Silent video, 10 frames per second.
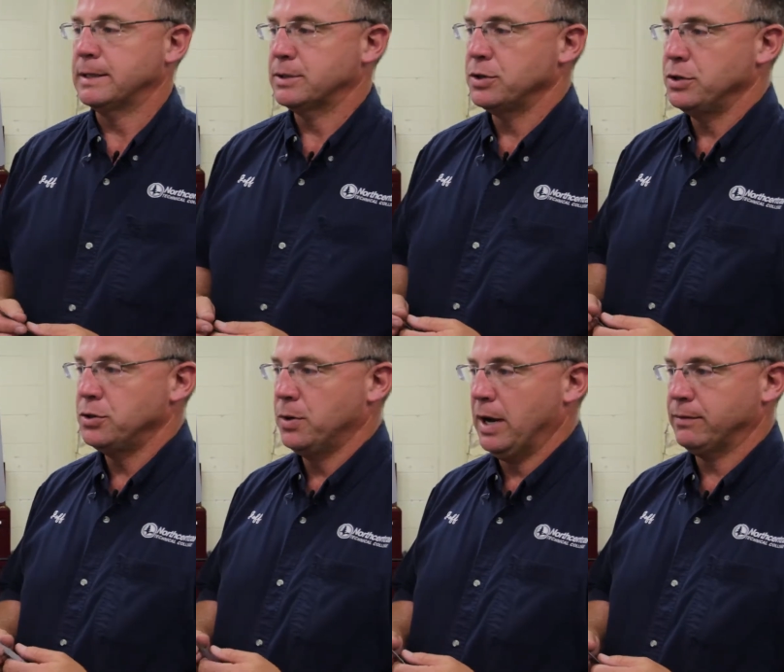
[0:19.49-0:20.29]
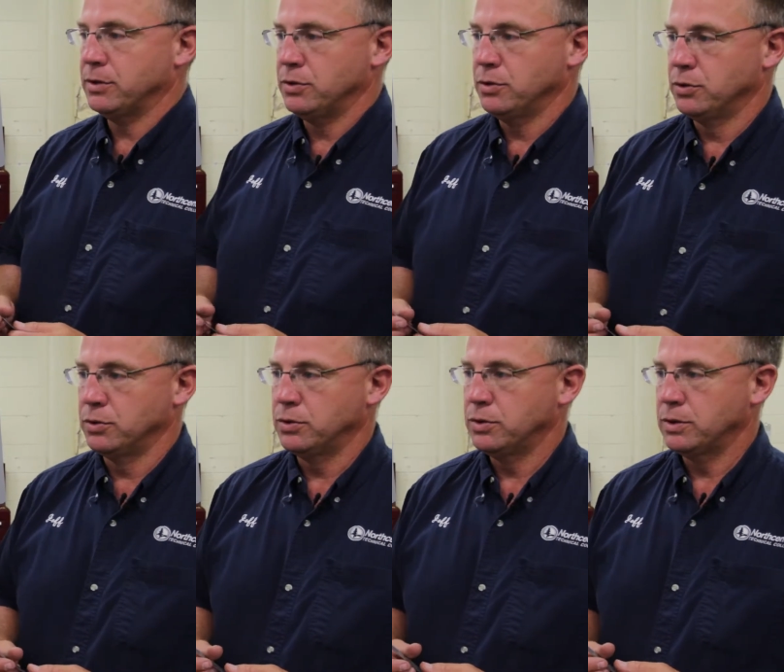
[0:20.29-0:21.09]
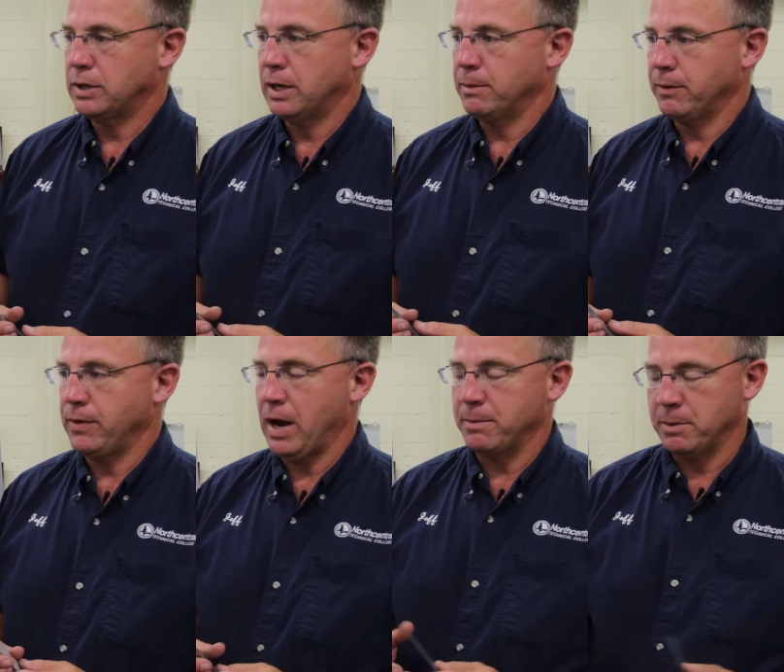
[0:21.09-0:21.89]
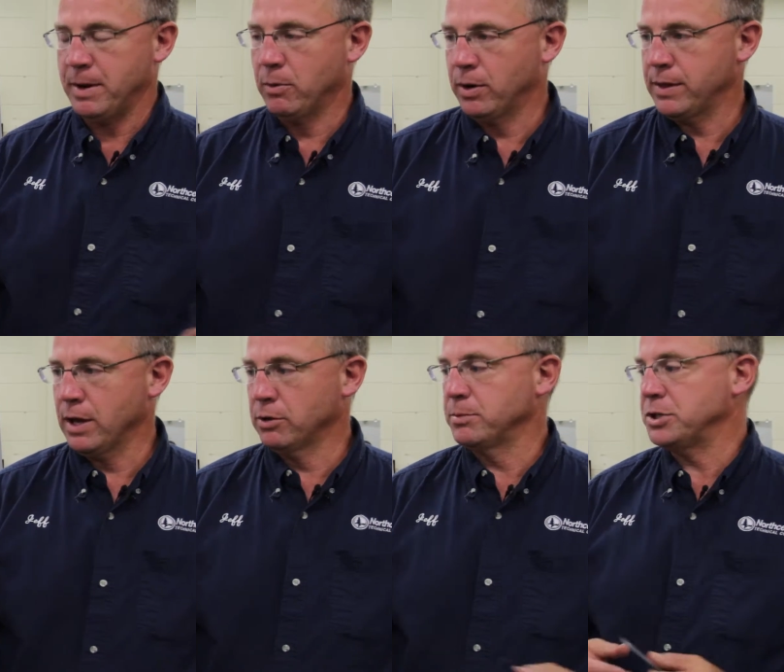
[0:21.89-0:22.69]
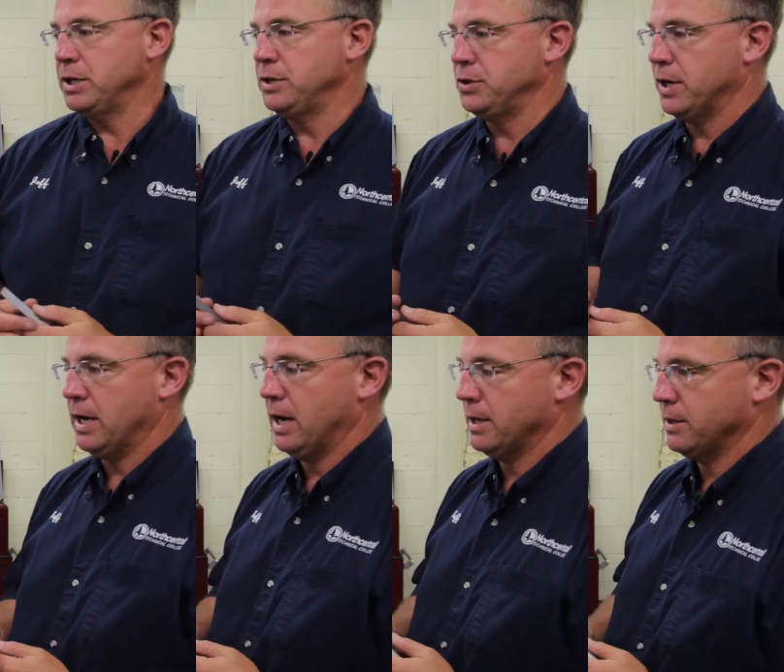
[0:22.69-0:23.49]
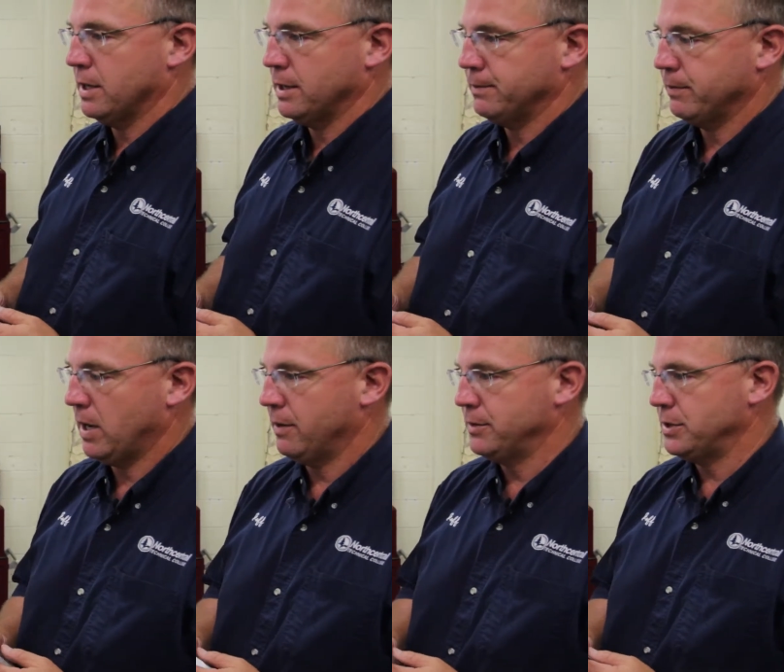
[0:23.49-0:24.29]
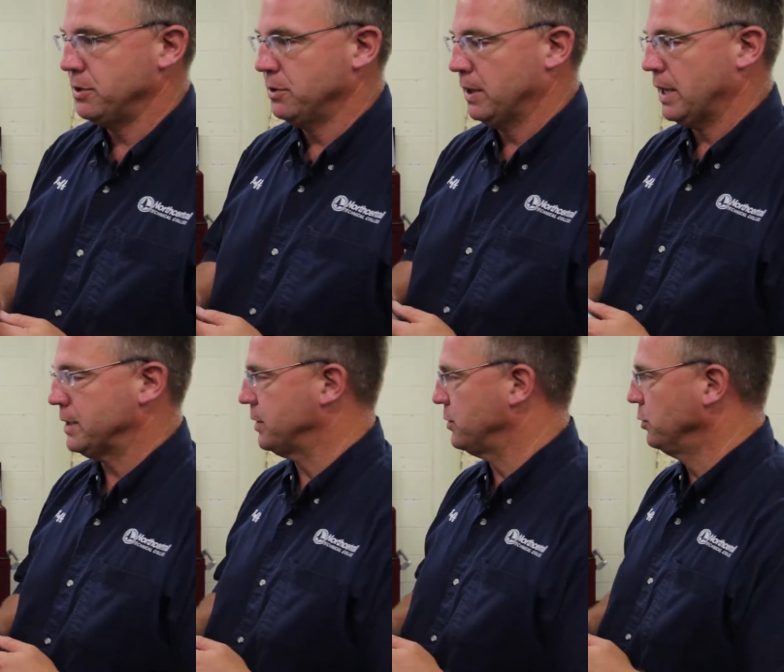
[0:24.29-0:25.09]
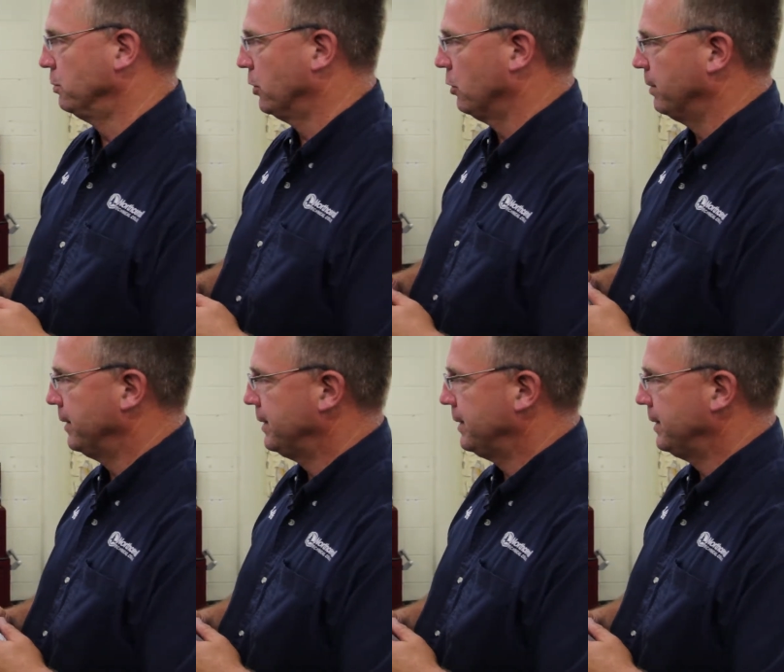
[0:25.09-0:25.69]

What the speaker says: so you do have to do, if you happen to be on one of the other machines, you cannot obviously utilize the tool probe.